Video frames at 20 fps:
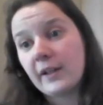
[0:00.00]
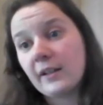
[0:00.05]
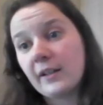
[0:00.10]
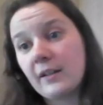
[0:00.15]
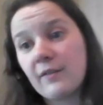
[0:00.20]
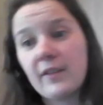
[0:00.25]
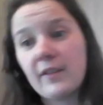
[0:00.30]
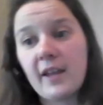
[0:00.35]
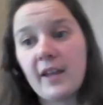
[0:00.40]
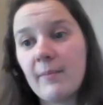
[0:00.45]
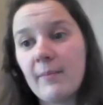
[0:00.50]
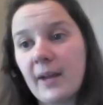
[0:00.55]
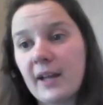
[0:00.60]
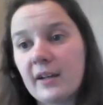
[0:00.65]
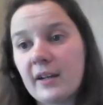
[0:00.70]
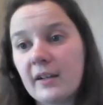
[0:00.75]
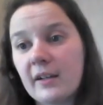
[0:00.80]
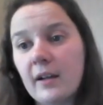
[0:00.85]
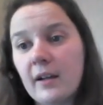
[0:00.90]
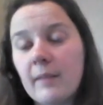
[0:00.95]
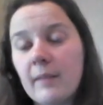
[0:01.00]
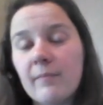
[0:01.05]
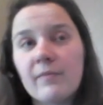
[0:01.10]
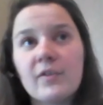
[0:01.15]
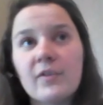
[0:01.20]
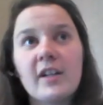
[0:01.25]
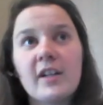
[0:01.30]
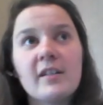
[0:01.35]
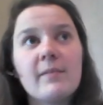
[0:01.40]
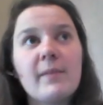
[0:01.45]
frankly, for that matter,
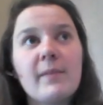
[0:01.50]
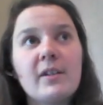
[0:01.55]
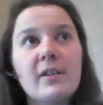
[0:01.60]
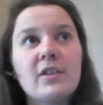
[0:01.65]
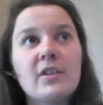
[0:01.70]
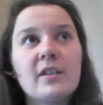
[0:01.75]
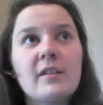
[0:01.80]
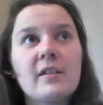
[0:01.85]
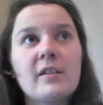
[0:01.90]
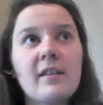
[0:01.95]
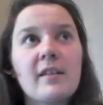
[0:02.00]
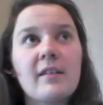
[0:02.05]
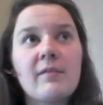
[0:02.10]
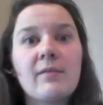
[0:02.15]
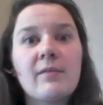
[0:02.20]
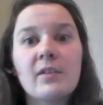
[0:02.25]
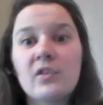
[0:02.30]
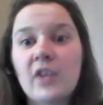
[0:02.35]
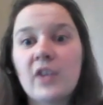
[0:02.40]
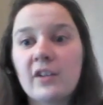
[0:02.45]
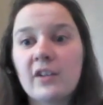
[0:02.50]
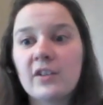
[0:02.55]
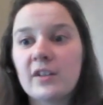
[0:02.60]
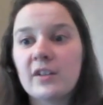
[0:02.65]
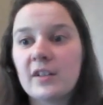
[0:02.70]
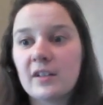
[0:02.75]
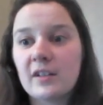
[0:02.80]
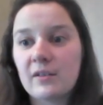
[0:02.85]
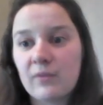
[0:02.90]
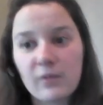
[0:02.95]
Jess mentioned that
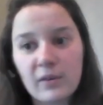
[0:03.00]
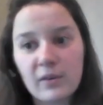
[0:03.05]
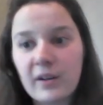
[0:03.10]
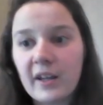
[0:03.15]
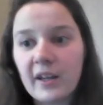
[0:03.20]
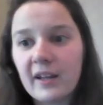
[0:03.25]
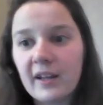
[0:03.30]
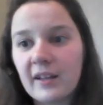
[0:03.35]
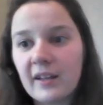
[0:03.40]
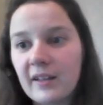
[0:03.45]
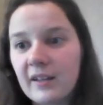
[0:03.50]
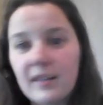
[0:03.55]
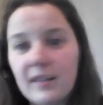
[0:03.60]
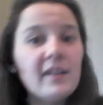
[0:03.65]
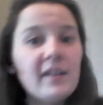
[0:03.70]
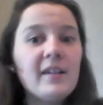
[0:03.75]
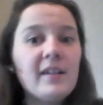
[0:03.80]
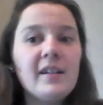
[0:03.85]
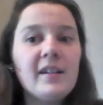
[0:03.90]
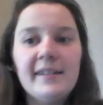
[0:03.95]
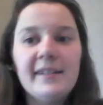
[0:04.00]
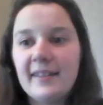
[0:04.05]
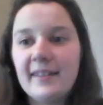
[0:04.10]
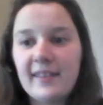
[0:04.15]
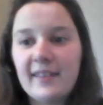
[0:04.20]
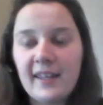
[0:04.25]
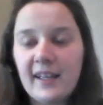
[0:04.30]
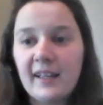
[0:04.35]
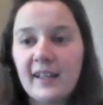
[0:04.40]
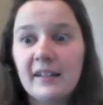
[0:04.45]
rejection dysphoria is a
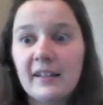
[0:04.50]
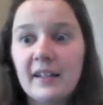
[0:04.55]
thing.